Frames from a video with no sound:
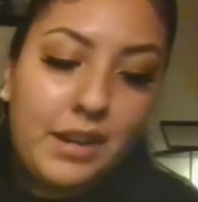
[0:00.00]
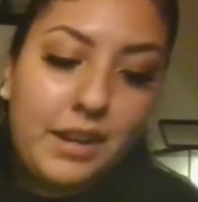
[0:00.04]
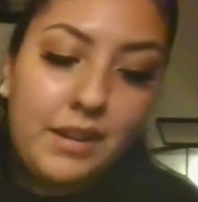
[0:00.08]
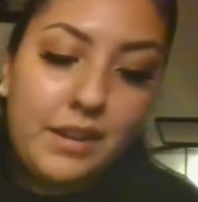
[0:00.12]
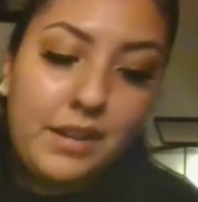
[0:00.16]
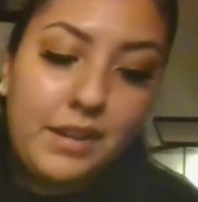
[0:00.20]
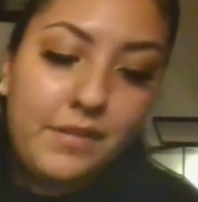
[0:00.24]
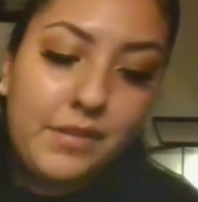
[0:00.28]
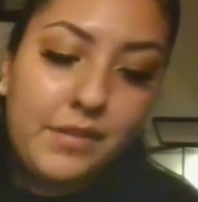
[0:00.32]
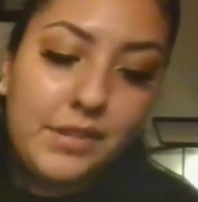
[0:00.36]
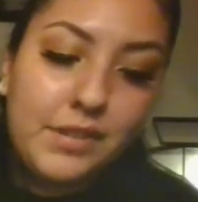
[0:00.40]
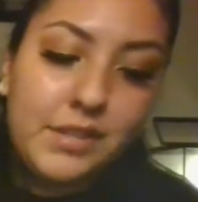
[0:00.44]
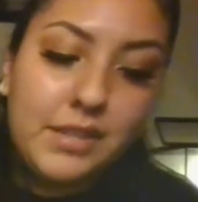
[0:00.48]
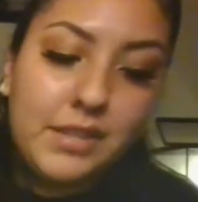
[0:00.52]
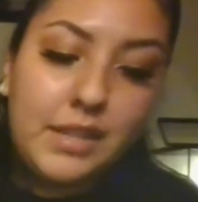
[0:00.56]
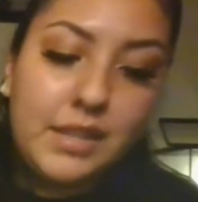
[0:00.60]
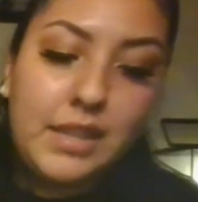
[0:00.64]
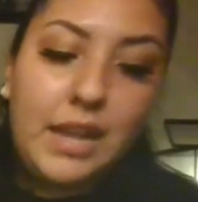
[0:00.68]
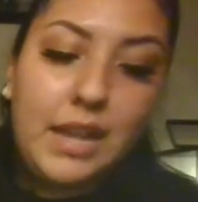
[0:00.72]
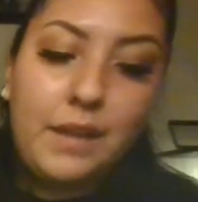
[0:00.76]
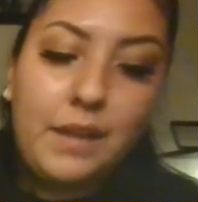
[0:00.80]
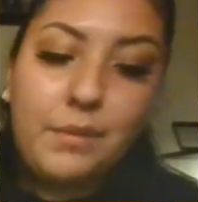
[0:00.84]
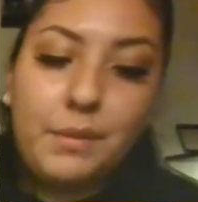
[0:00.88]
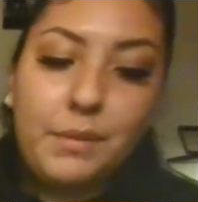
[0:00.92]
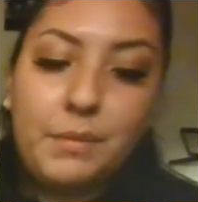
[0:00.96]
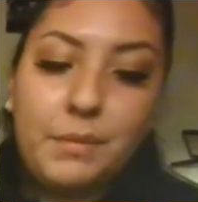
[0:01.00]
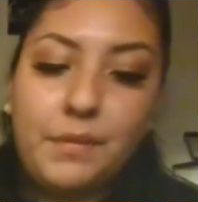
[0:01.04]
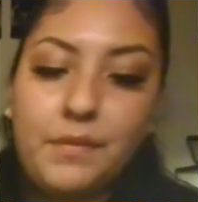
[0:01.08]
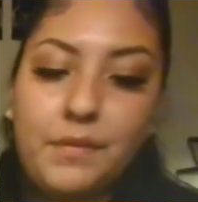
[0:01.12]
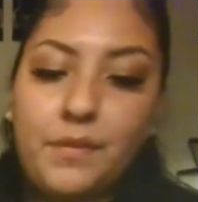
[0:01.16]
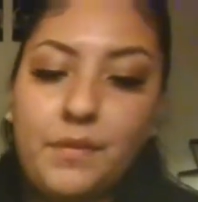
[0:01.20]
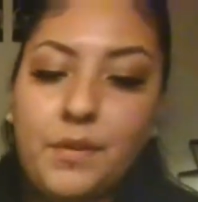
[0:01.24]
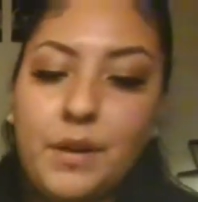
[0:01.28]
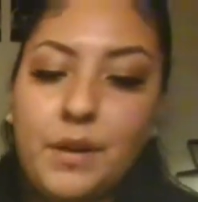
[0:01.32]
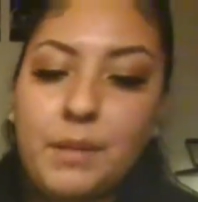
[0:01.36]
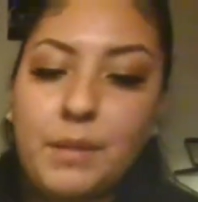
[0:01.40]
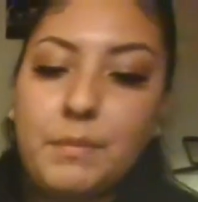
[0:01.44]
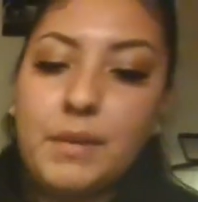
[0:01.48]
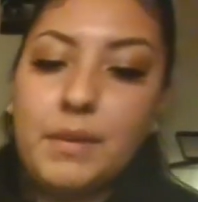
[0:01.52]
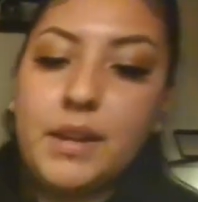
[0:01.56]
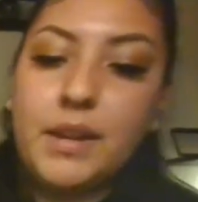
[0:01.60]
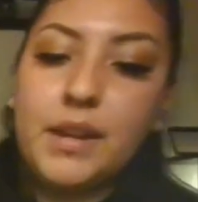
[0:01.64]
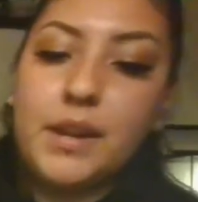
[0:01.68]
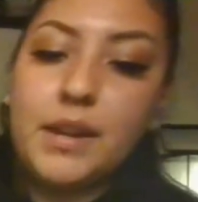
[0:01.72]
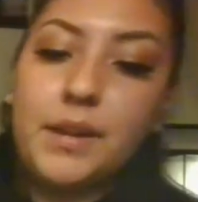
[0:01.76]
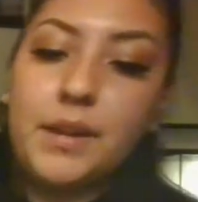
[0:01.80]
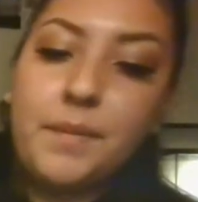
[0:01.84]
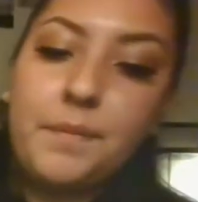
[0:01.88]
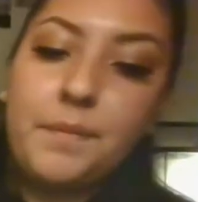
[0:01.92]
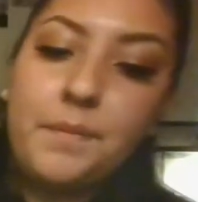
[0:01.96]
I've never seen that one before. But
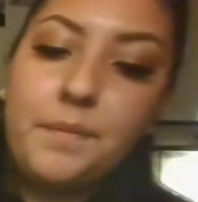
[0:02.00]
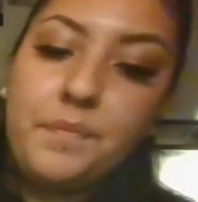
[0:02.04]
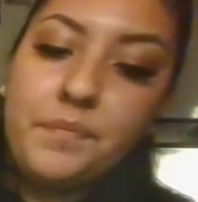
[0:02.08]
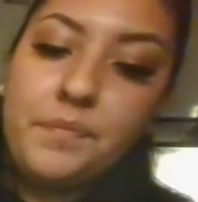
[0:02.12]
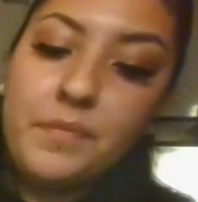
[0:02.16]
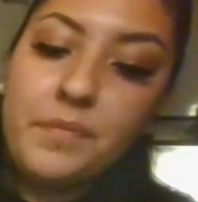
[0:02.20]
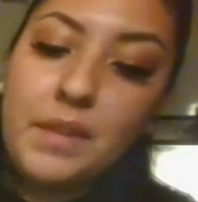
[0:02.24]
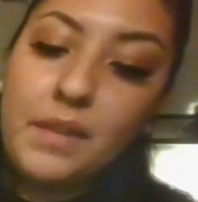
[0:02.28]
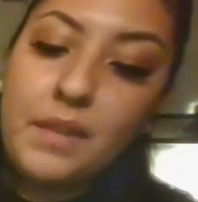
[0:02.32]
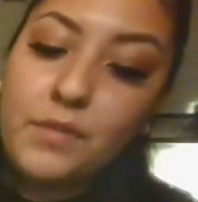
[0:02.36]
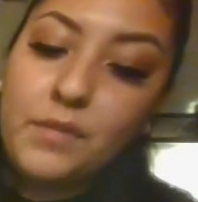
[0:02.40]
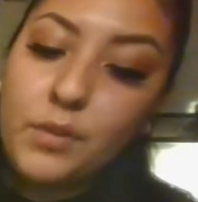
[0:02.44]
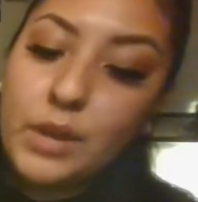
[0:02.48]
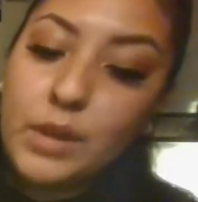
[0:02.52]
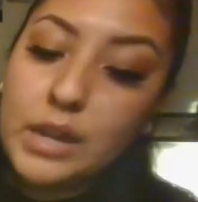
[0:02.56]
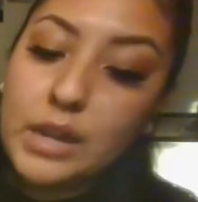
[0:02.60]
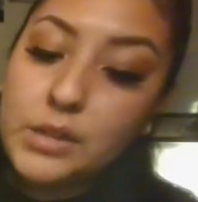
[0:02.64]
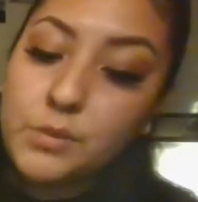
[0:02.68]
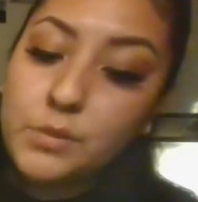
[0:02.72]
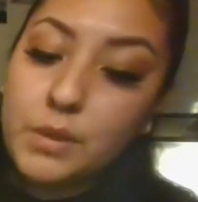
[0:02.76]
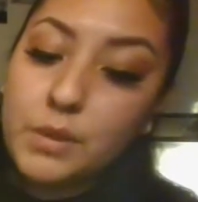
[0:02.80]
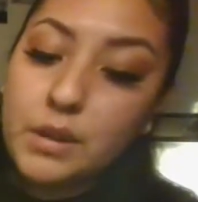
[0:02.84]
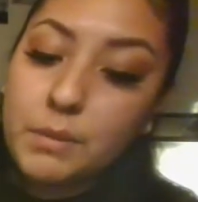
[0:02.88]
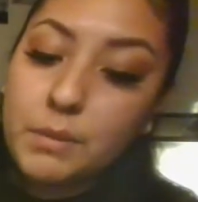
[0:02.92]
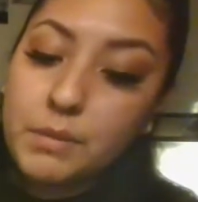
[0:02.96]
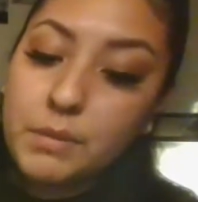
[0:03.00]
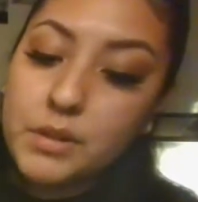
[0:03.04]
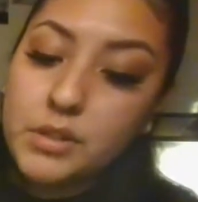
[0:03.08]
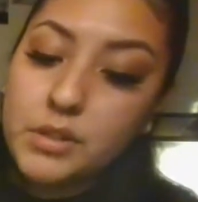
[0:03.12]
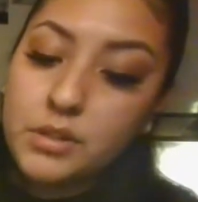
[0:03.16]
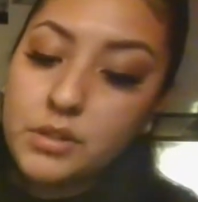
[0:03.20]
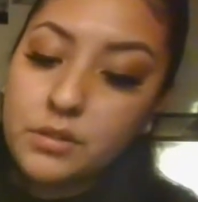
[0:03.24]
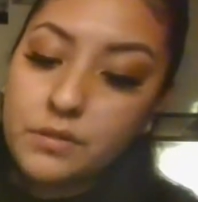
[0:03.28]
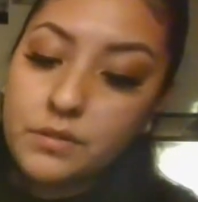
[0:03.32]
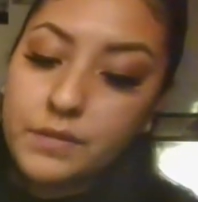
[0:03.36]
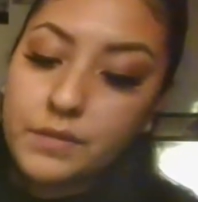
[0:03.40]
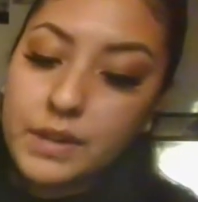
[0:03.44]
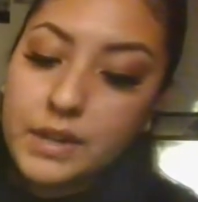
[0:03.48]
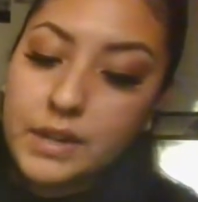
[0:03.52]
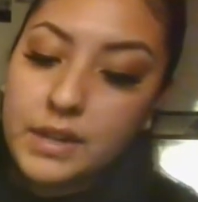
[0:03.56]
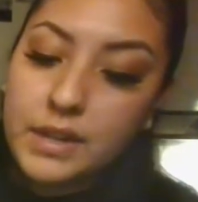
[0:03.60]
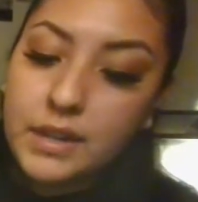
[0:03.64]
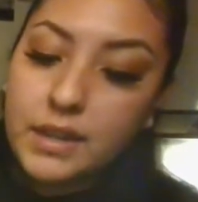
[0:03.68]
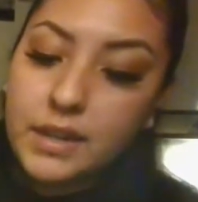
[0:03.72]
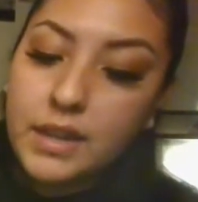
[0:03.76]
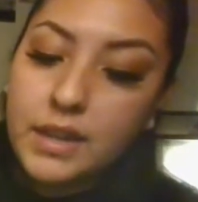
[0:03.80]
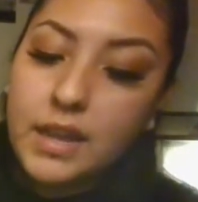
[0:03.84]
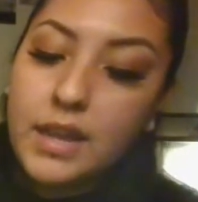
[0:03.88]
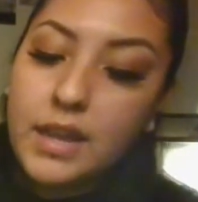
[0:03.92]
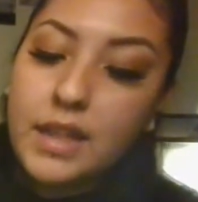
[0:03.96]
if you guys want a personal
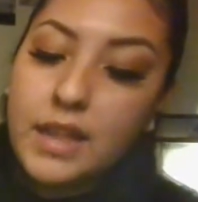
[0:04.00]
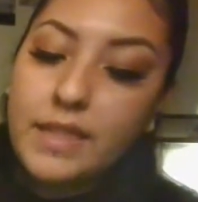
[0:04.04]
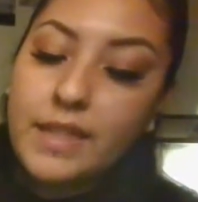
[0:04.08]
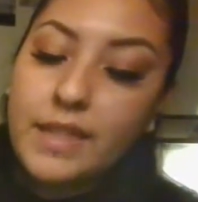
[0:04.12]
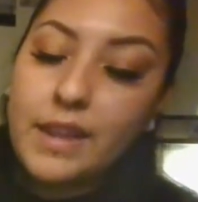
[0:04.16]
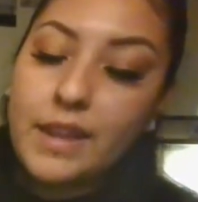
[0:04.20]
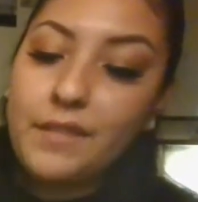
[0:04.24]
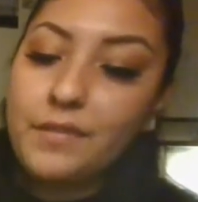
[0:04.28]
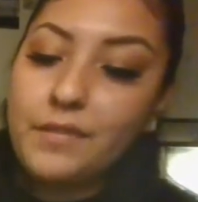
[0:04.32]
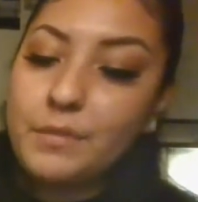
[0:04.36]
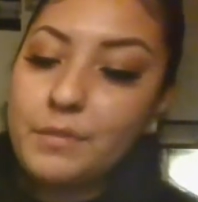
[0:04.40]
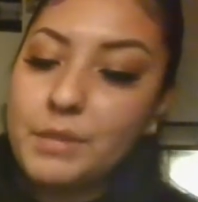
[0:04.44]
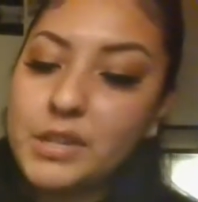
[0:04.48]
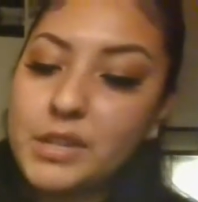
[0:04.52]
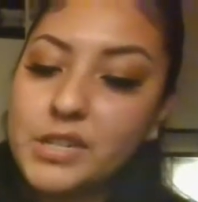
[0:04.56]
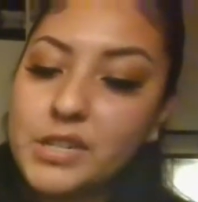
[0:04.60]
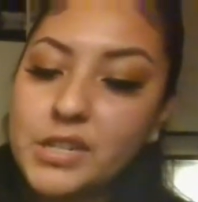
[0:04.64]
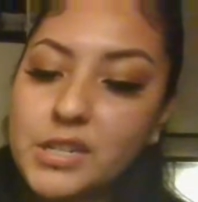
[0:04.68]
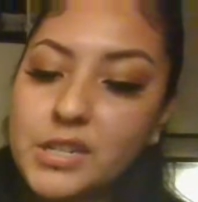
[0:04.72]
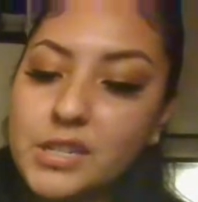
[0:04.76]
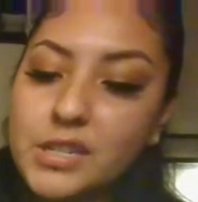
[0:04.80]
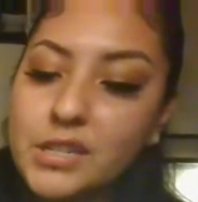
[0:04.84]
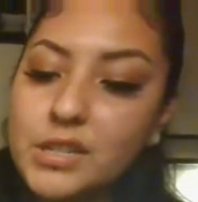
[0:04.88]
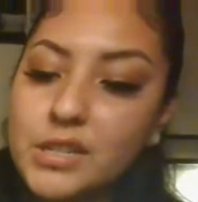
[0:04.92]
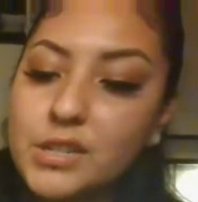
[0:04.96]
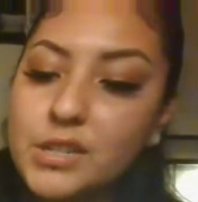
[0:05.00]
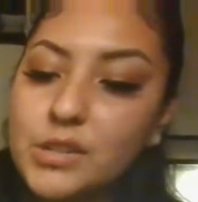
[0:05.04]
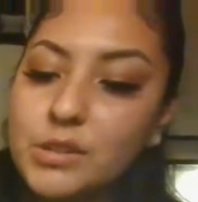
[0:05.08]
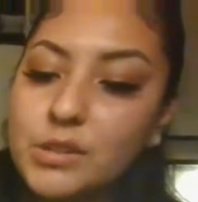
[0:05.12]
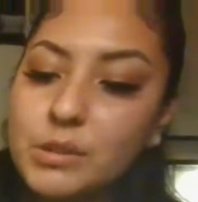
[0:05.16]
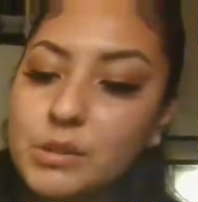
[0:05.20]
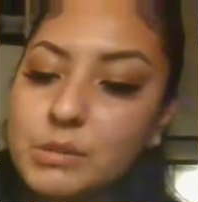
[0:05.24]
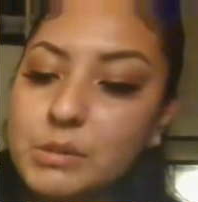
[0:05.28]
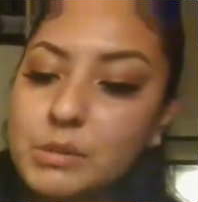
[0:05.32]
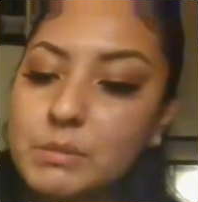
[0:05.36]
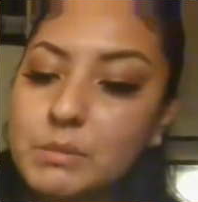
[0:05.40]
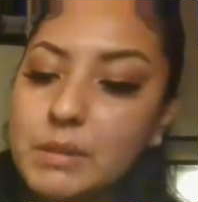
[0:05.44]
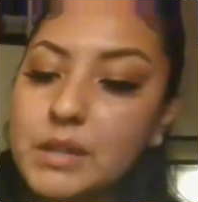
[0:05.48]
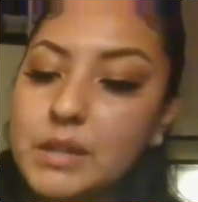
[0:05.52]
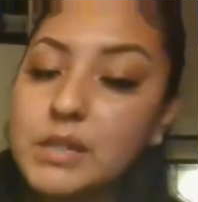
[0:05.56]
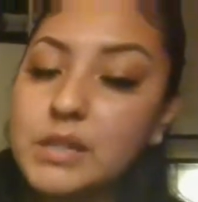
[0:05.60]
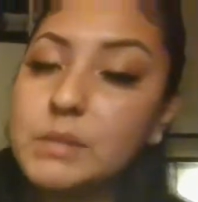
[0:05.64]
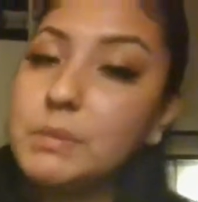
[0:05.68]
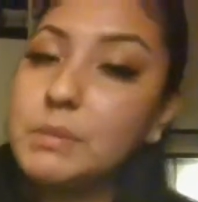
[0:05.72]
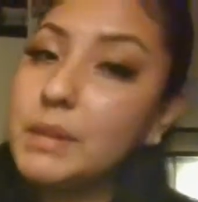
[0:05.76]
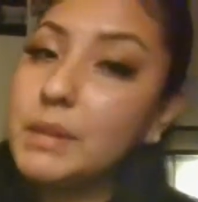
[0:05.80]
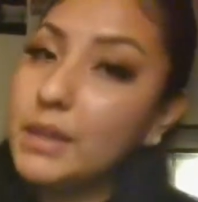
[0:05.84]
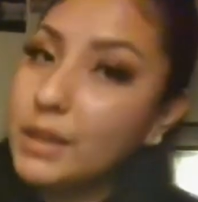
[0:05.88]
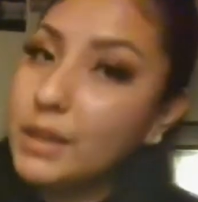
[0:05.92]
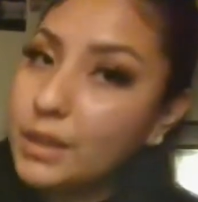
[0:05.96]
reading, that information is in the description
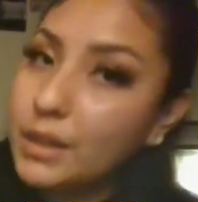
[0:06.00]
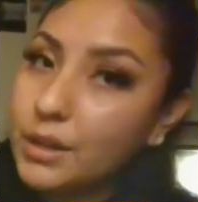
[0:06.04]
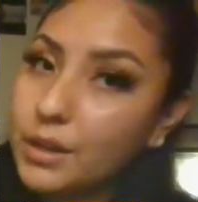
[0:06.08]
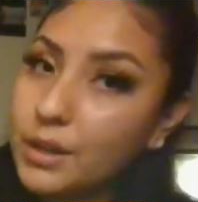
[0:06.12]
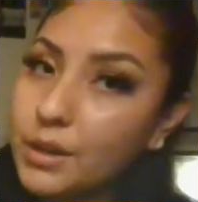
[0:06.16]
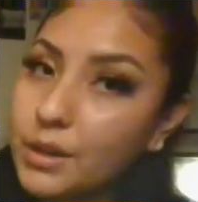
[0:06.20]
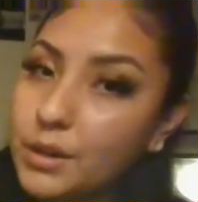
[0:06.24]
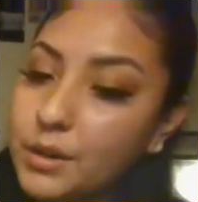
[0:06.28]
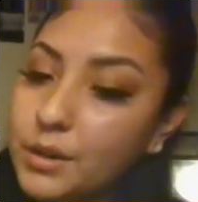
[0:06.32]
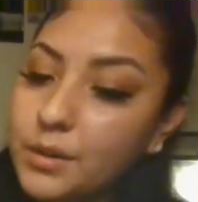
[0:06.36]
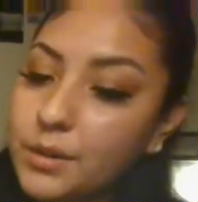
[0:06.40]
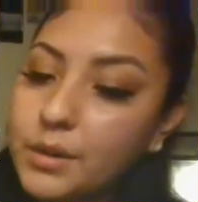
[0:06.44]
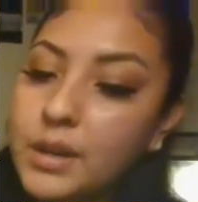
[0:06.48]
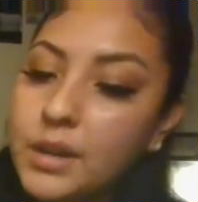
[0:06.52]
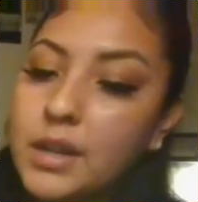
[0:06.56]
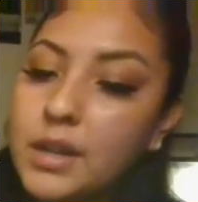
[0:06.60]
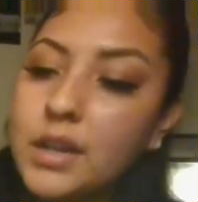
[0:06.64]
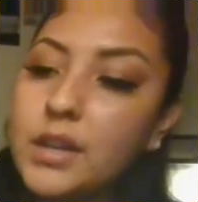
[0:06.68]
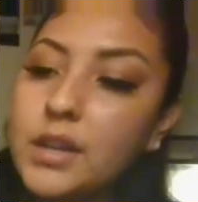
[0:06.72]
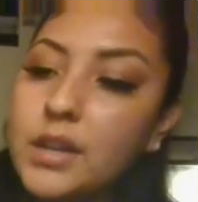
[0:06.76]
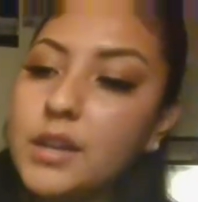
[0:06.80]
box below.